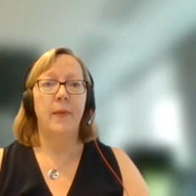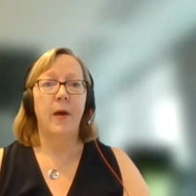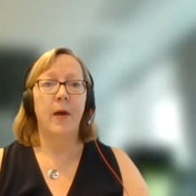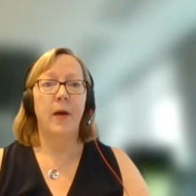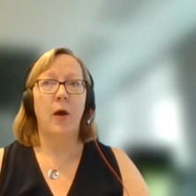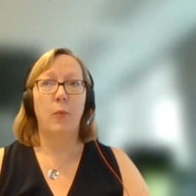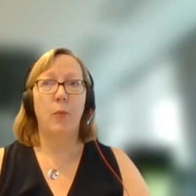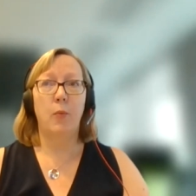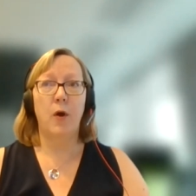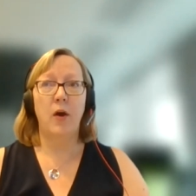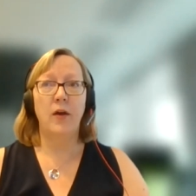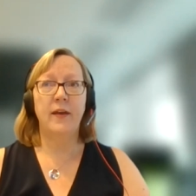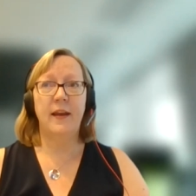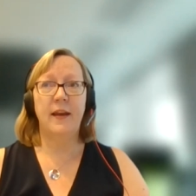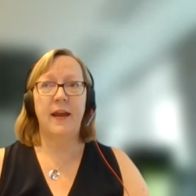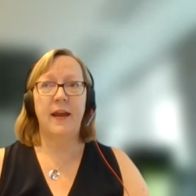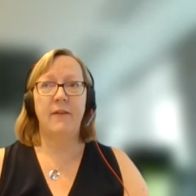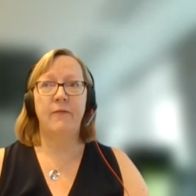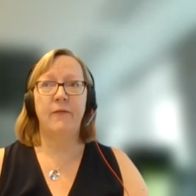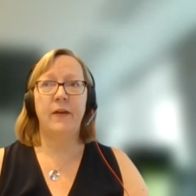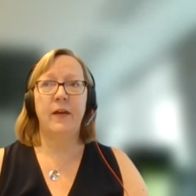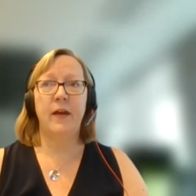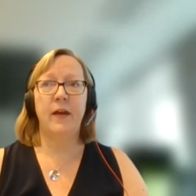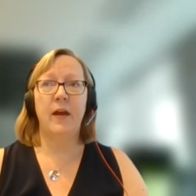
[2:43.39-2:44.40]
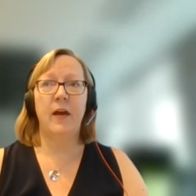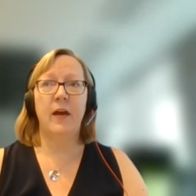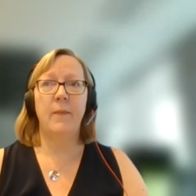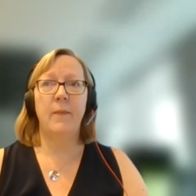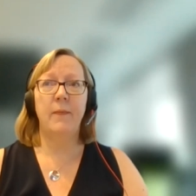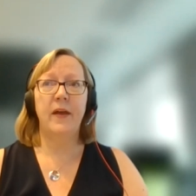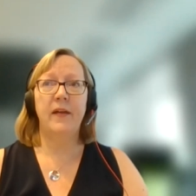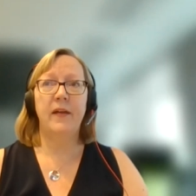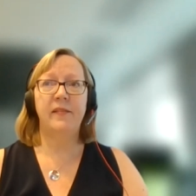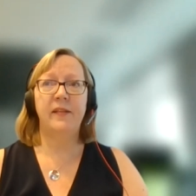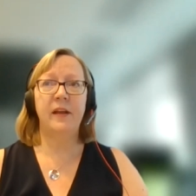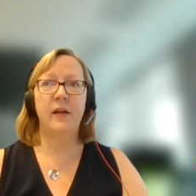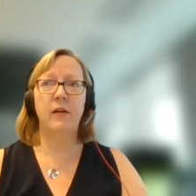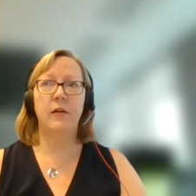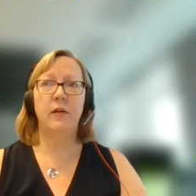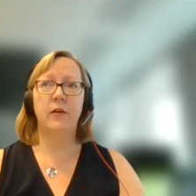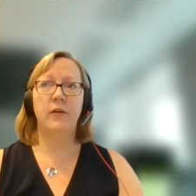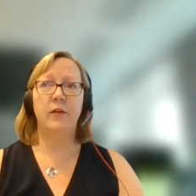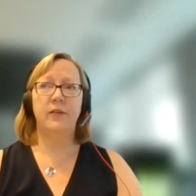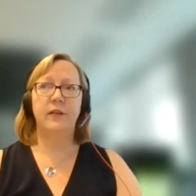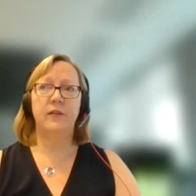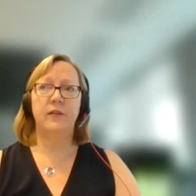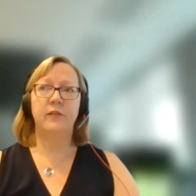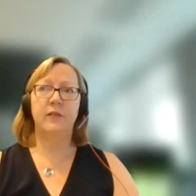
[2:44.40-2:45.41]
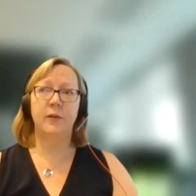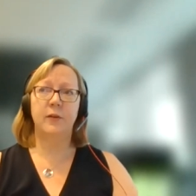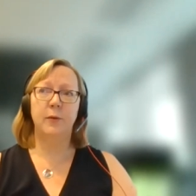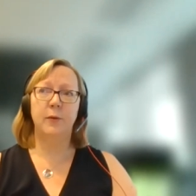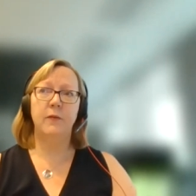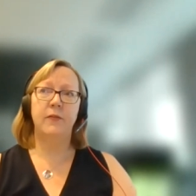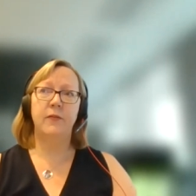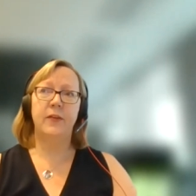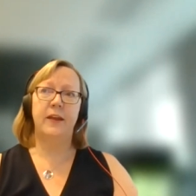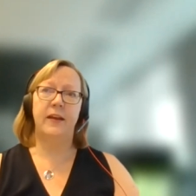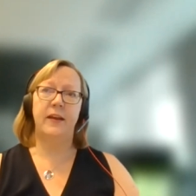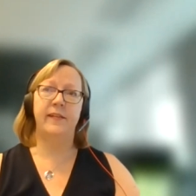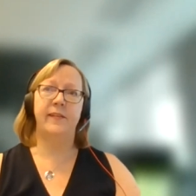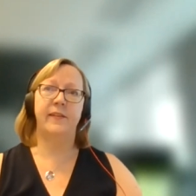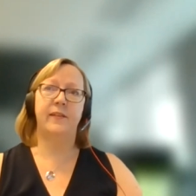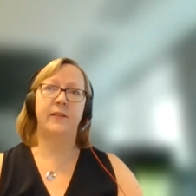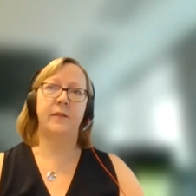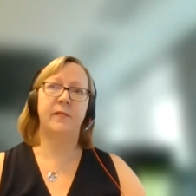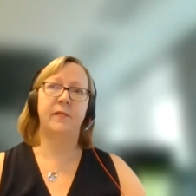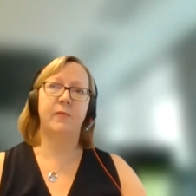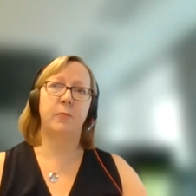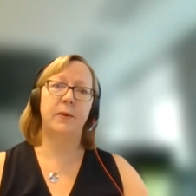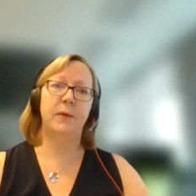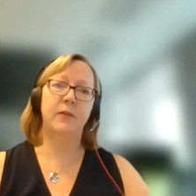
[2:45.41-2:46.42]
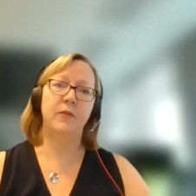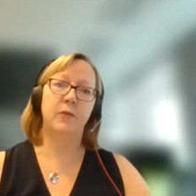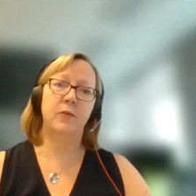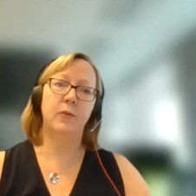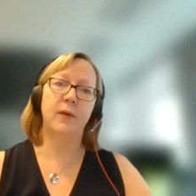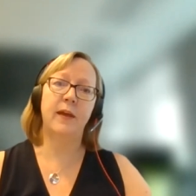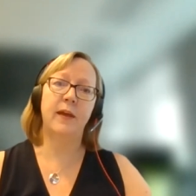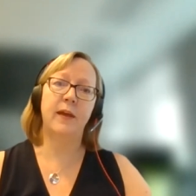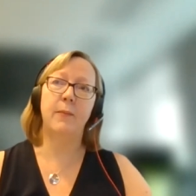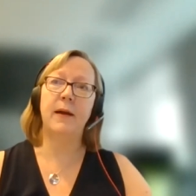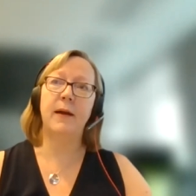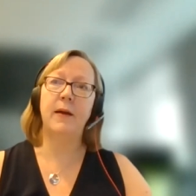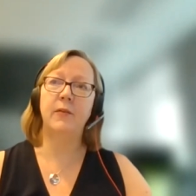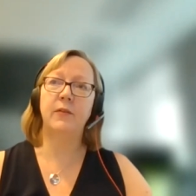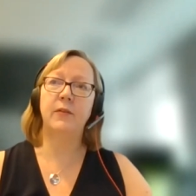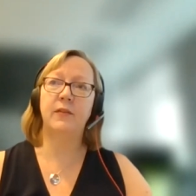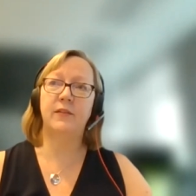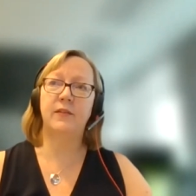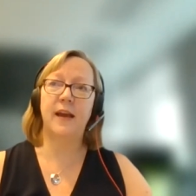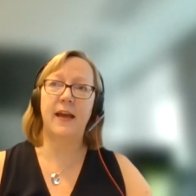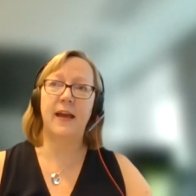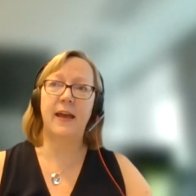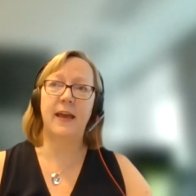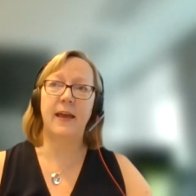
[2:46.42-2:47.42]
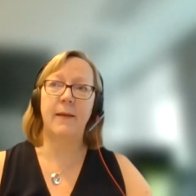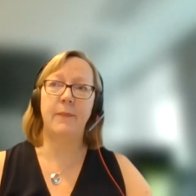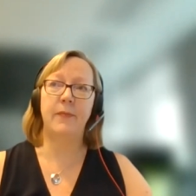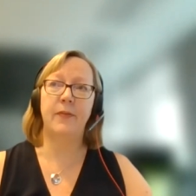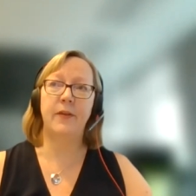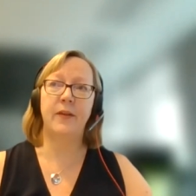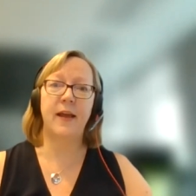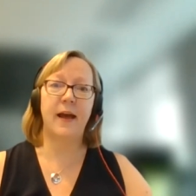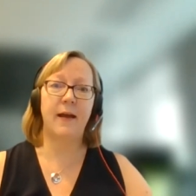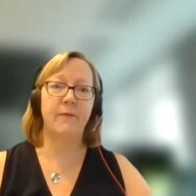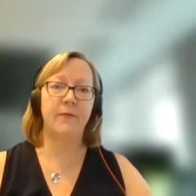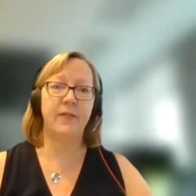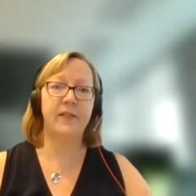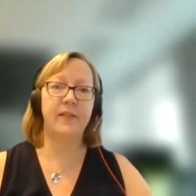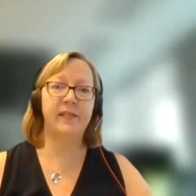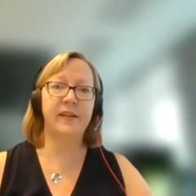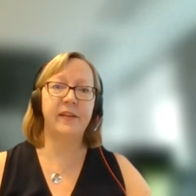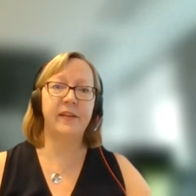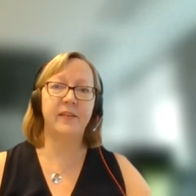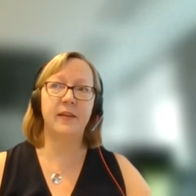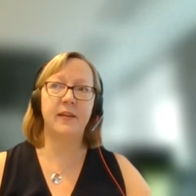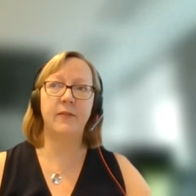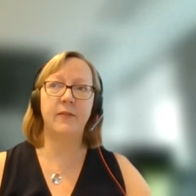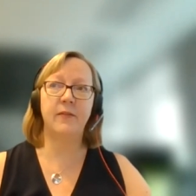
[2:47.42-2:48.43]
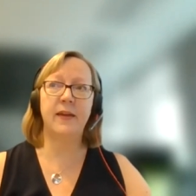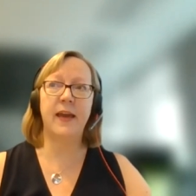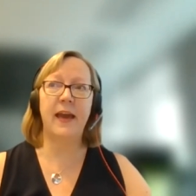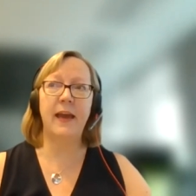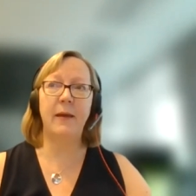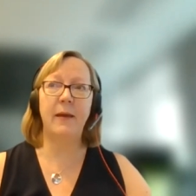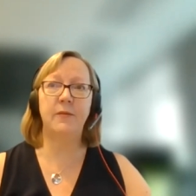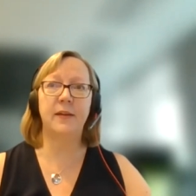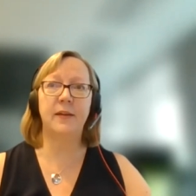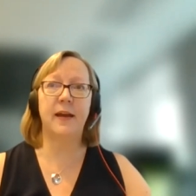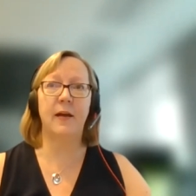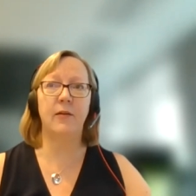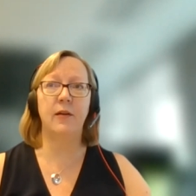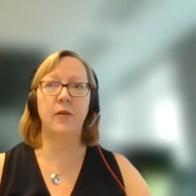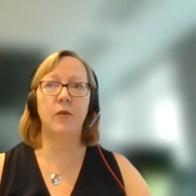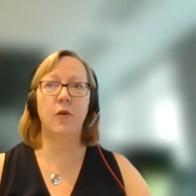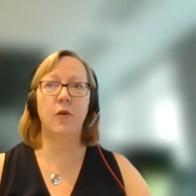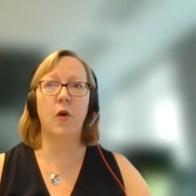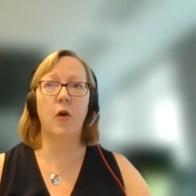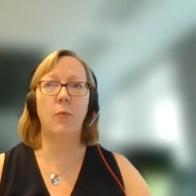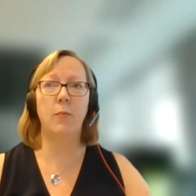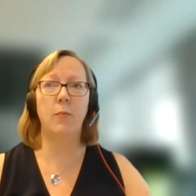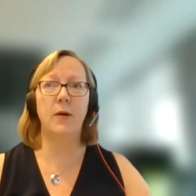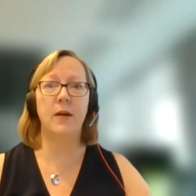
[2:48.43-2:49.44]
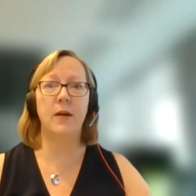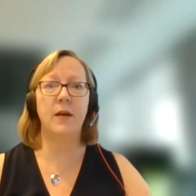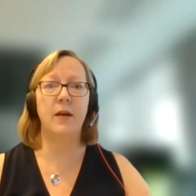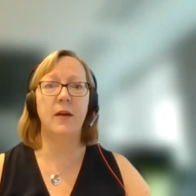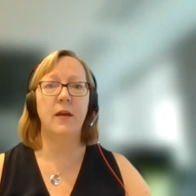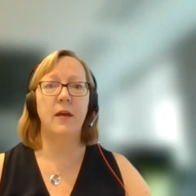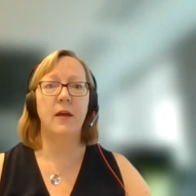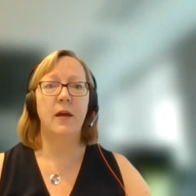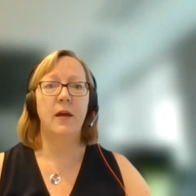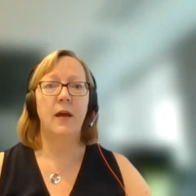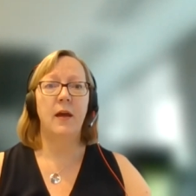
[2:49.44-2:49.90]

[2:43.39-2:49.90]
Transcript: Our work in Africa has included two of the initiatives we'll be talking about today that have the City of Cape Town in common.